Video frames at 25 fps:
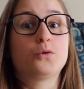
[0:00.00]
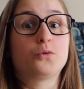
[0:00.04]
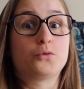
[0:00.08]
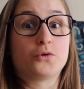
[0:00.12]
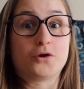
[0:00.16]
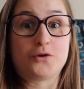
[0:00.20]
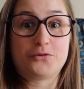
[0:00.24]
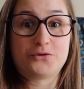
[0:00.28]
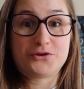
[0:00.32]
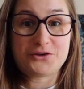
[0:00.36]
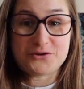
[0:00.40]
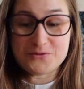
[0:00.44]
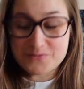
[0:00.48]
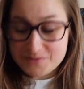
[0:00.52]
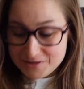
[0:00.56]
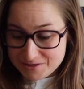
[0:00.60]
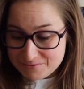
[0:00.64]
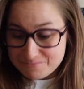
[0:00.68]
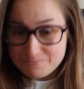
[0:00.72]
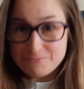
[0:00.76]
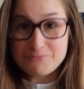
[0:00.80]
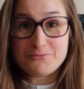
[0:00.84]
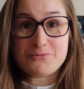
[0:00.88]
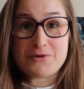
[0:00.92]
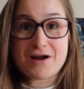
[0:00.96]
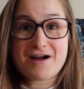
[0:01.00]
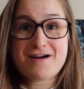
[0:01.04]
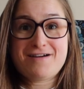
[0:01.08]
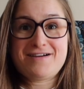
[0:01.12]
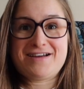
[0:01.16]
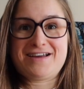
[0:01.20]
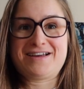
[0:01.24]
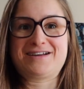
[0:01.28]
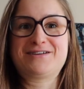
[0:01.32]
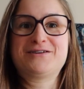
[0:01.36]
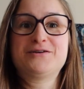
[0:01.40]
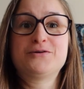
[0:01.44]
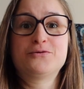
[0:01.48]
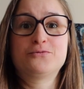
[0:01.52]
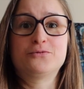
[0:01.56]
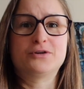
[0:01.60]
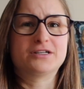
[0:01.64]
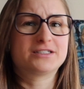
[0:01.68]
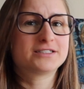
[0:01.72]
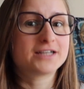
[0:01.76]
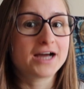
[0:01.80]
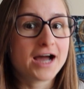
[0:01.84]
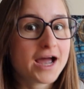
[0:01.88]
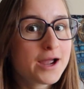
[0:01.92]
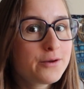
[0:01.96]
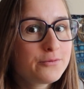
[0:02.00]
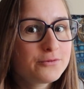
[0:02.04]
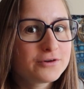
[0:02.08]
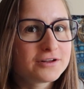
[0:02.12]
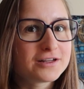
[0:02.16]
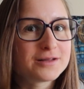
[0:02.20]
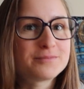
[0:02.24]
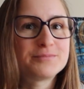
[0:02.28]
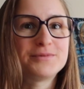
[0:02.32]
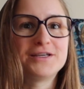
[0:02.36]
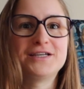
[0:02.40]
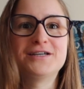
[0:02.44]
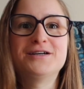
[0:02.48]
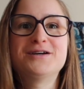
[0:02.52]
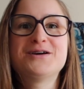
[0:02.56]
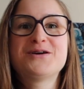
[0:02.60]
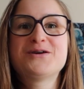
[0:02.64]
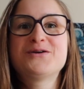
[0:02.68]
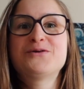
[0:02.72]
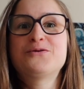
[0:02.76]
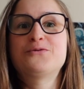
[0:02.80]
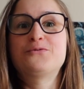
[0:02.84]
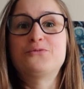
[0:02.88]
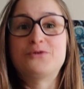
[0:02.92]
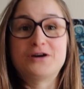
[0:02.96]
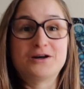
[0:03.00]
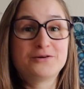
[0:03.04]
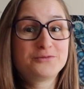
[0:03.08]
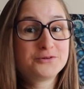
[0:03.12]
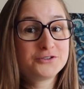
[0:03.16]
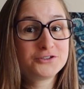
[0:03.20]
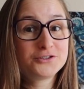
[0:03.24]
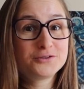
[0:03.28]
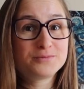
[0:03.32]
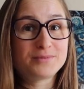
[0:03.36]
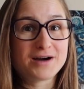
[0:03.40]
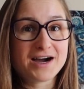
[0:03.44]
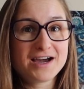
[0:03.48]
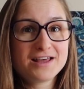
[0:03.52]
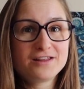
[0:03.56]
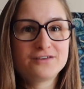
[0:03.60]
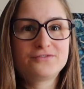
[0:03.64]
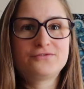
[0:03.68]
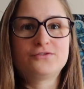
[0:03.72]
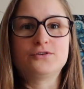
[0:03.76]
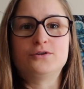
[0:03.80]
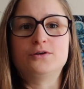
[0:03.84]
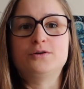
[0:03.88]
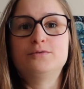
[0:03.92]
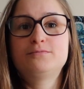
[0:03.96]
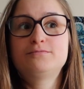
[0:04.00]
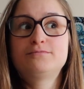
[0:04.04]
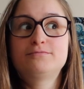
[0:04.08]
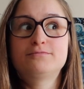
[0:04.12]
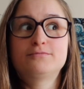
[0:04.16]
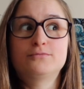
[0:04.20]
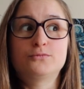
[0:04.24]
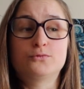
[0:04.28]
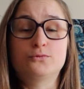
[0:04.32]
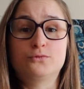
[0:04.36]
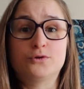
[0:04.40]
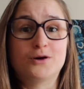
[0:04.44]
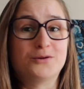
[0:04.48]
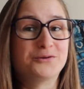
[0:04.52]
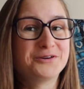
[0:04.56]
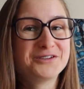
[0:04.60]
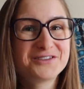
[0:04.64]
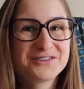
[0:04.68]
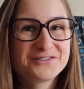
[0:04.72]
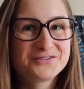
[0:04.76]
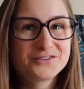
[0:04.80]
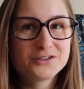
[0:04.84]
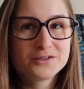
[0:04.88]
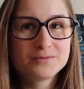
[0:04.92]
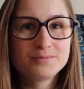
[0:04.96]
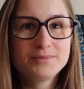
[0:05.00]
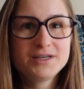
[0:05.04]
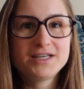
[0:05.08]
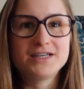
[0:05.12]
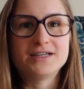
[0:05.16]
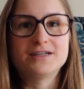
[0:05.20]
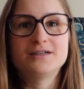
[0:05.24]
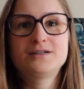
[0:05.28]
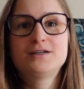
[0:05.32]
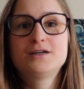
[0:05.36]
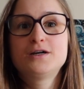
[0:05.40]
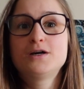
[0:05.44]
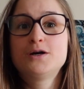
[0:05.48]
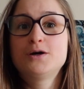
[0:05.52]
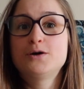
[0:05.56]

What will you be wearing? What time will it be? Where will you buy the food? What will the food be?